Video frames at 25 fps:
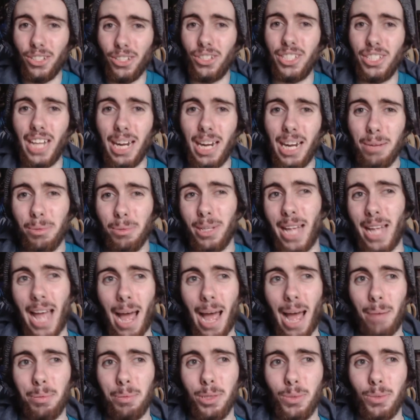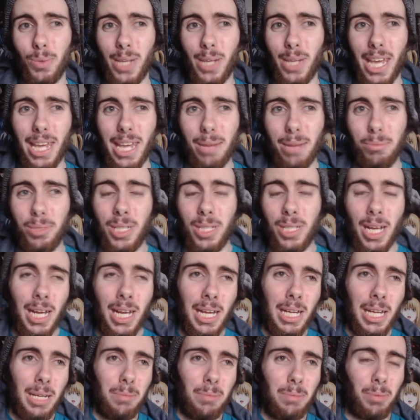understandable. It happens with games,
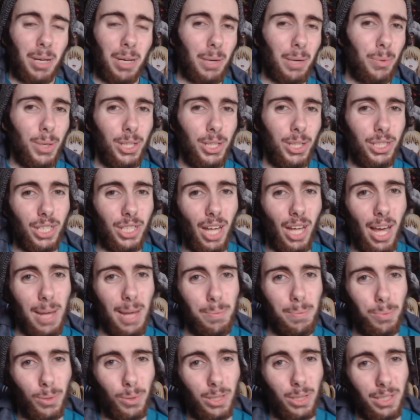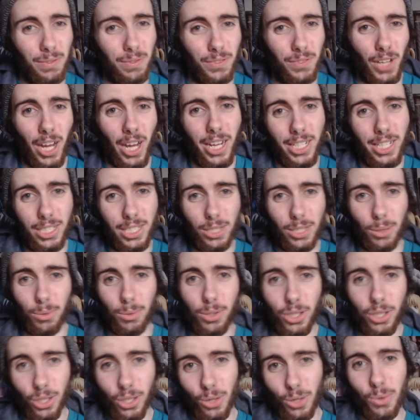but I wish the hype wouldn't have died so
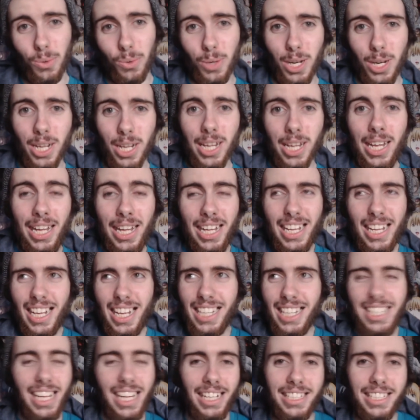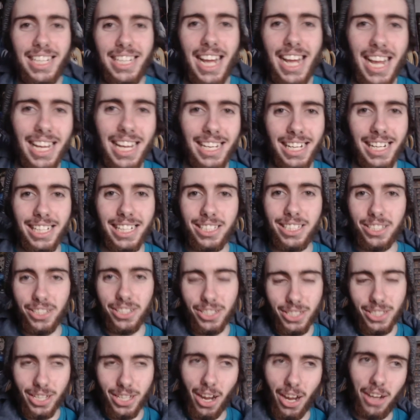soon. It's not dead, it's
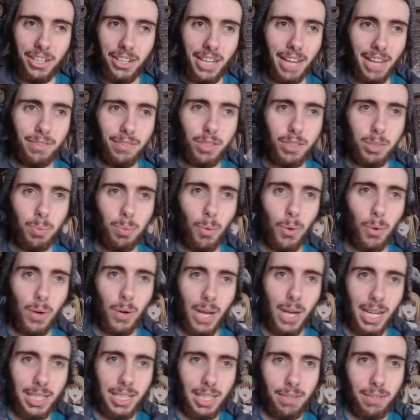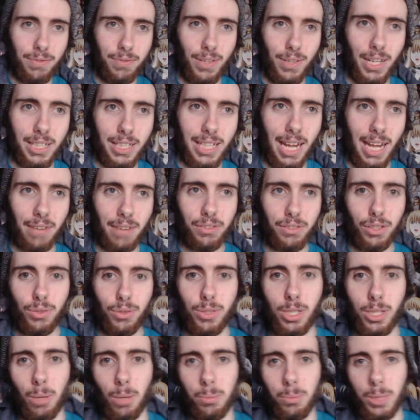just on life support, and I feel like they have to
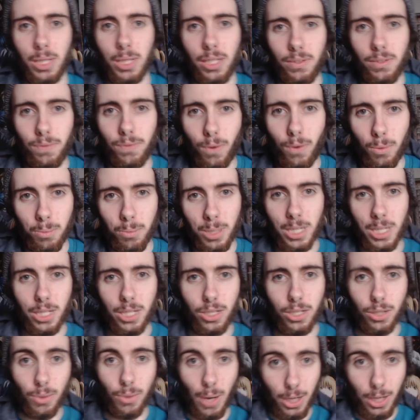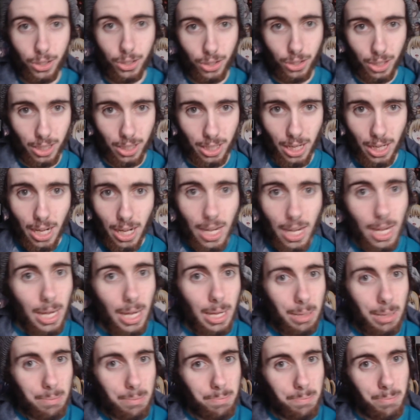do something for me to actually
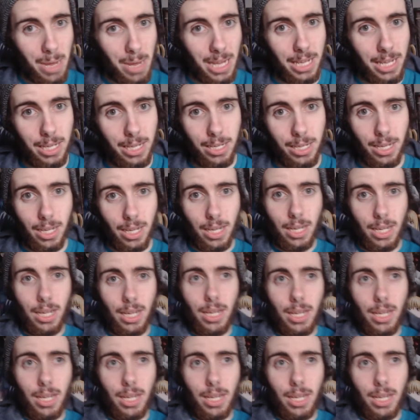make